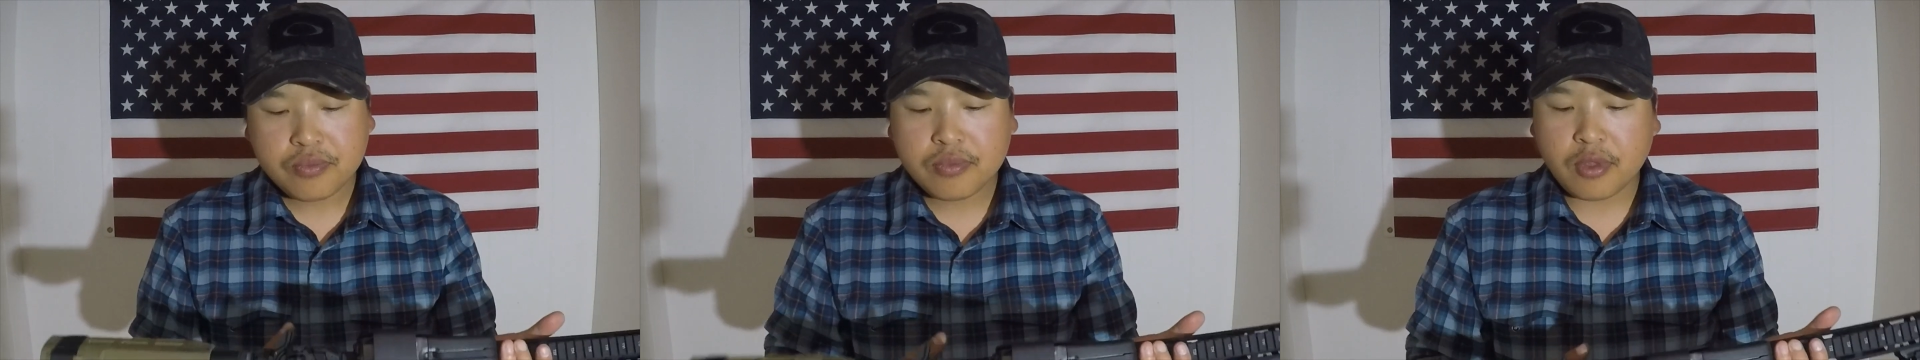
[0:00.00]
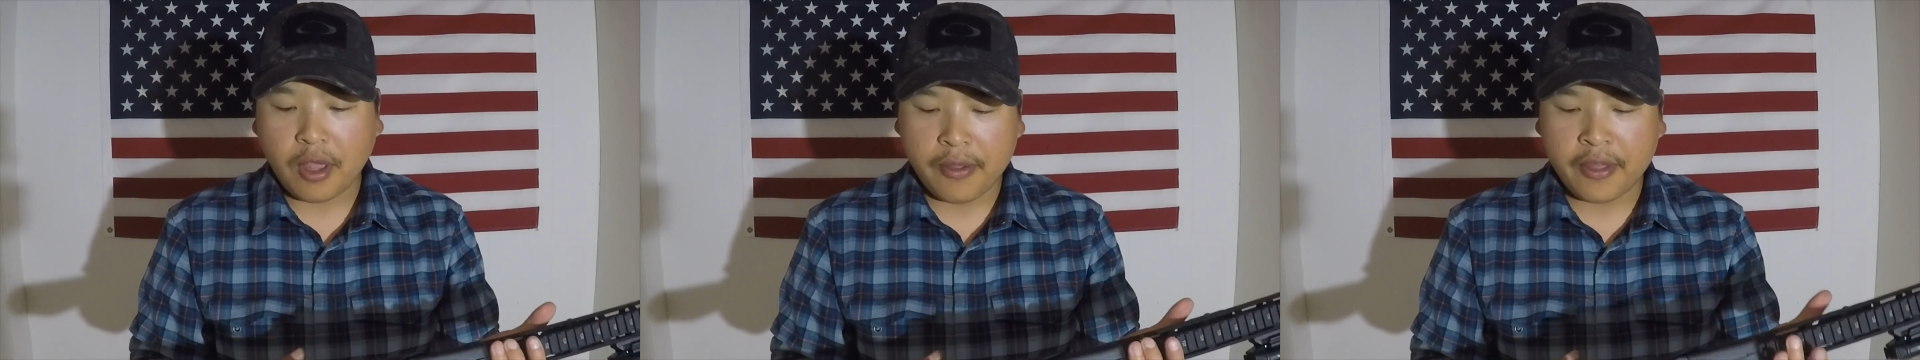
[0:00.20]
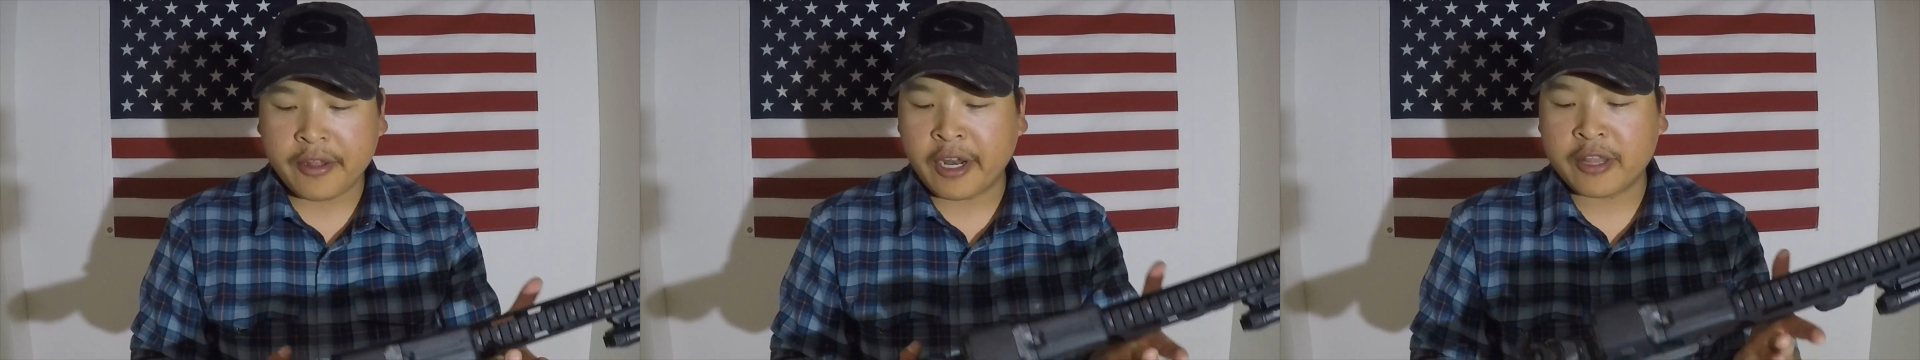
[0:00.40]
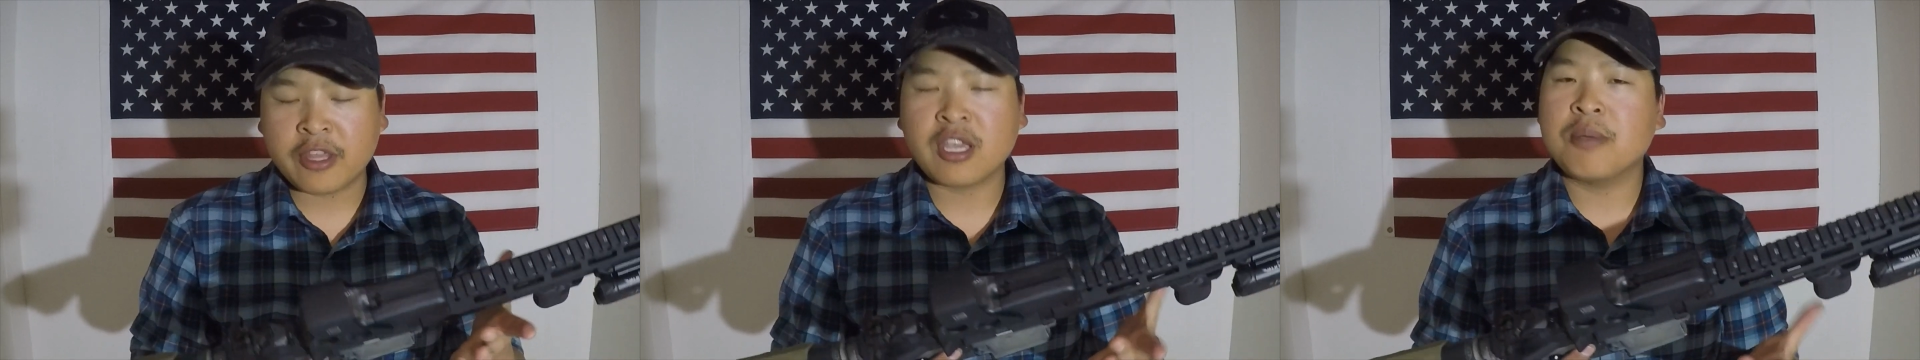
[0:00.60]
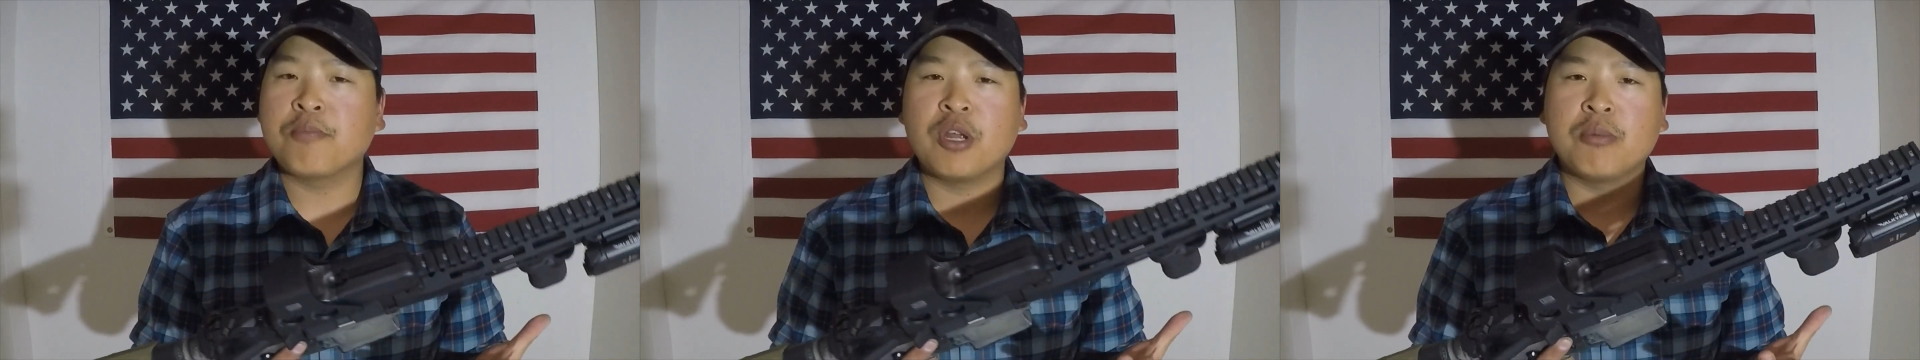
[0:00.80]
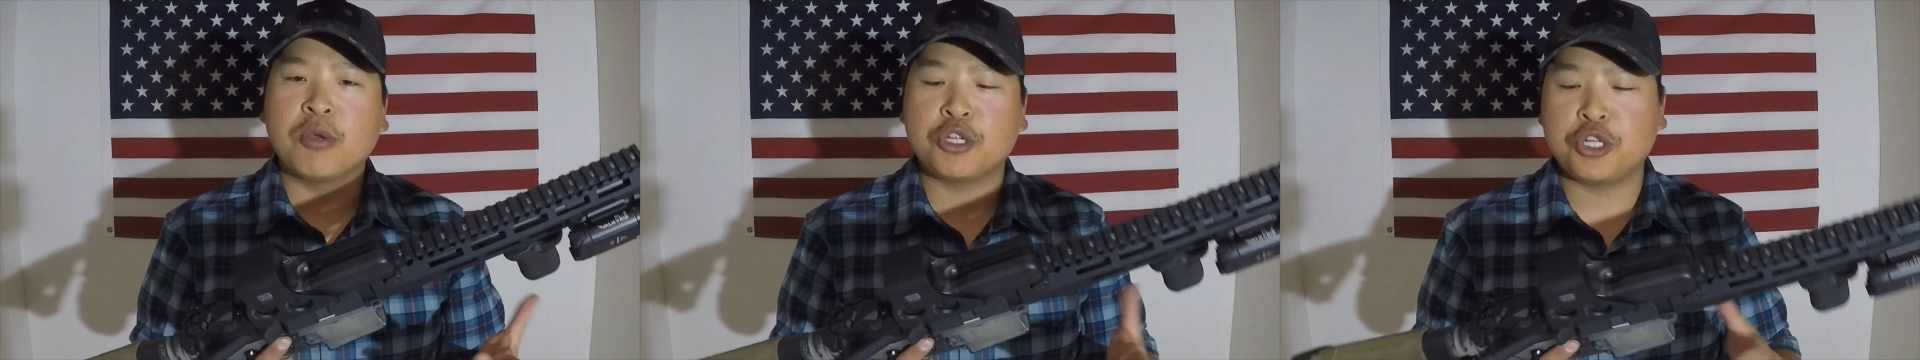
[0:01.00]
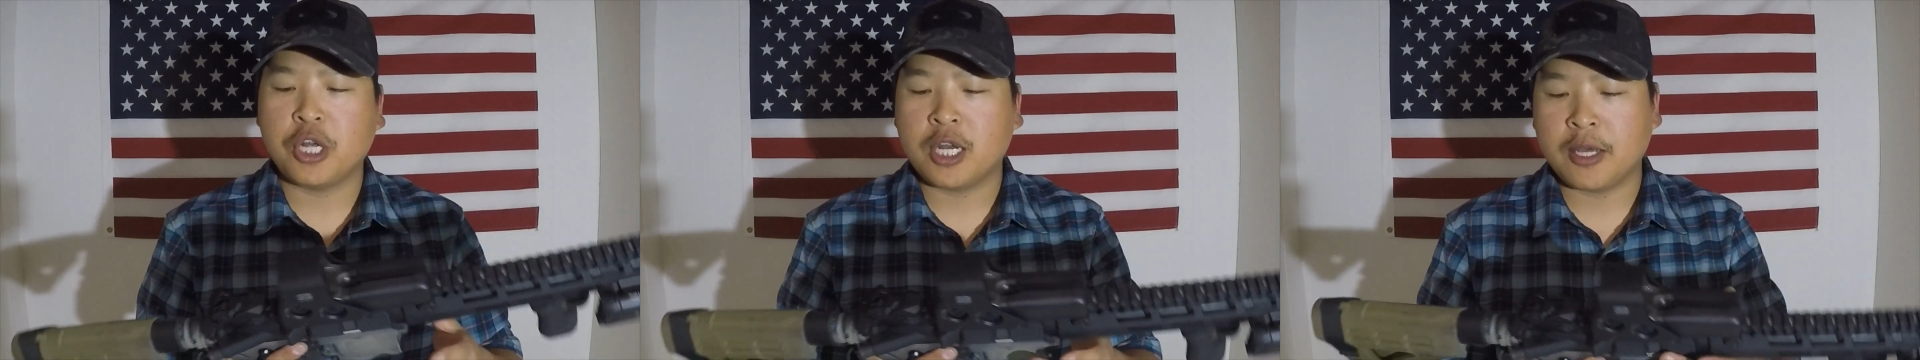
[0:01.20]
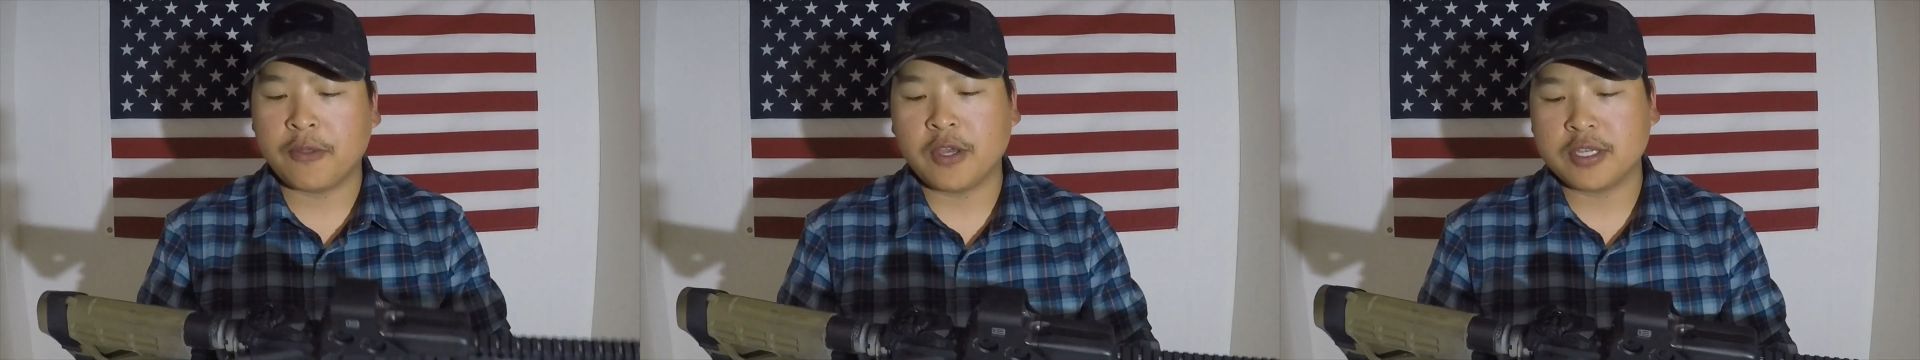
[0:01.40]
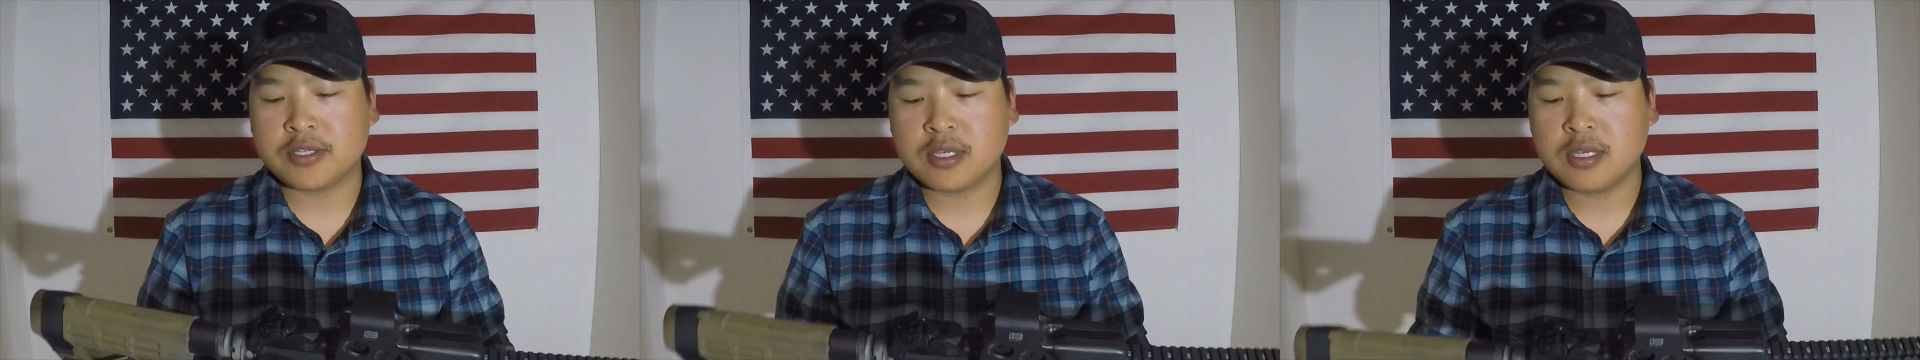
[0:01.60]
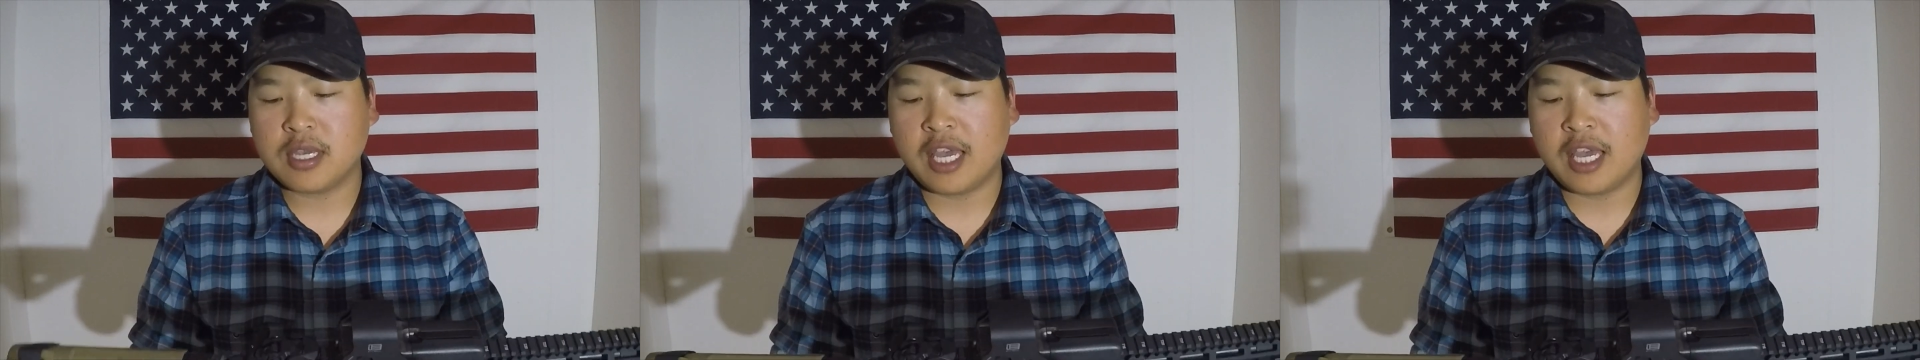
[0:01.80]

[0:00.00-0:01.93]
and then I think I'm pretty much done on this.